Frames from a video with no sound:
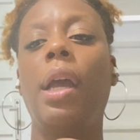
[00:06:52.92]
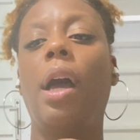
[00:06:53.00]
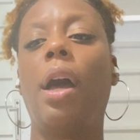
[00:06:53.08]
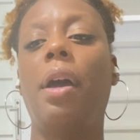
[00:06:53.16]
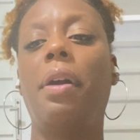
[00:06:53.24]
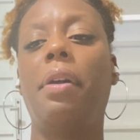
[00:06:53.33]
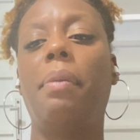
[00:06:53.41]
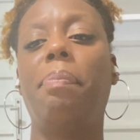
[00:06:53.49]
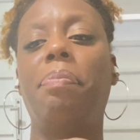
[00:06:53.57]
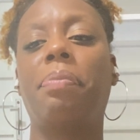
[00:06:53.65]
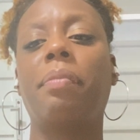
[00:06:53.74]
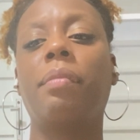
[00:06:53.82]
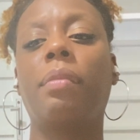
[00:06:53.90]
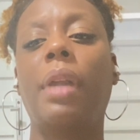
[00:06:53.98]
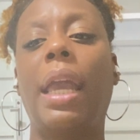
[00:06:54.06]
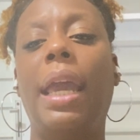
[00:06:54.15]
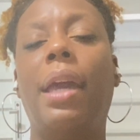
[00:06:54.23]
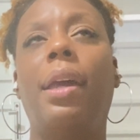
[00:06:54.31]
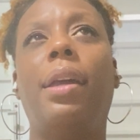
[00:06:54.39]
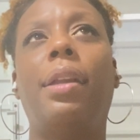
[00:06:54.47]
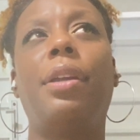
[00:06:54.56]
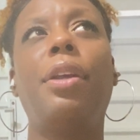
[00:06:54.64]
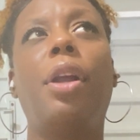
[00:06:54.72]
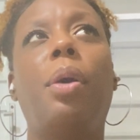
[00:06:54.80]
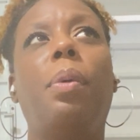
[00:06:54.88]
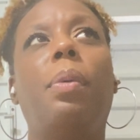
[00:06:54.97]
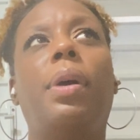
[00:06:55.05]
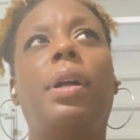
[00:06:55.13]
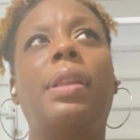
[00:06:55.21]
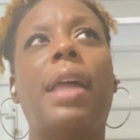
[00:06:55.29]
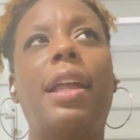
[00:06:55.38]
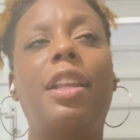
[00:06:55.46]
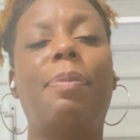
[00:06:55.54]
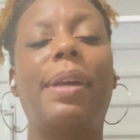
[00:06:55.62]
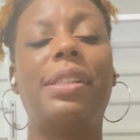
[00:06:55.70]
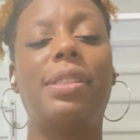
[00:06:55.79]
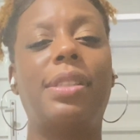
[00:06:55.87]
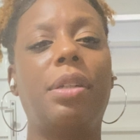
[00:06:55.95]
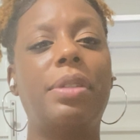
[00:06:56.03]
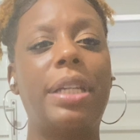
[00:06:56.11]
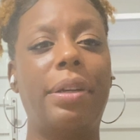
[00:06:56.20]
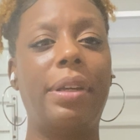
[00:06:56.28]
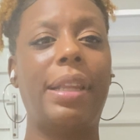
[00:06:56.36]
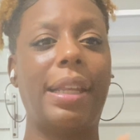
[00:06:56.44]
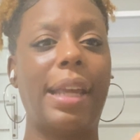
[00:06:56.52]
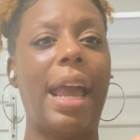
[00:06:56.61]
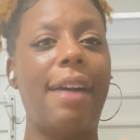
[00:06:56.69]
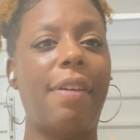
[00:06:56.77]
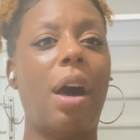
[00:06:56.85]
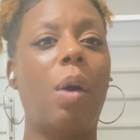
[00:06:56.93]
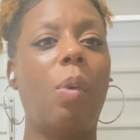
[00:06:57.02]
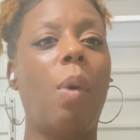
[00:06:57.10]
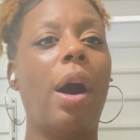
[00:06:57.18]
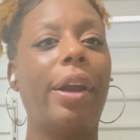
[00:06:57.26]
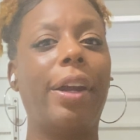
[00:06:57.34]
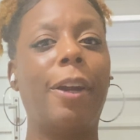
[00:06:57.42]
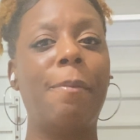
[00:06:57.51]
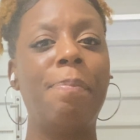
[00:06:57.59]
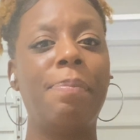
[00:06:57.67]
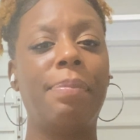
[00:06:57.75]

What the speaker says: And a lot of the places, they'll tell you that they have hot water,